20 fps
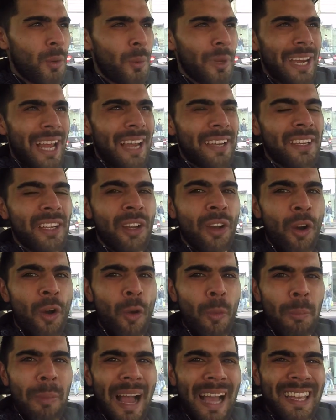with Andy
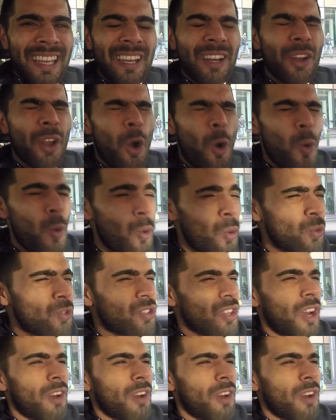Cole bagging loads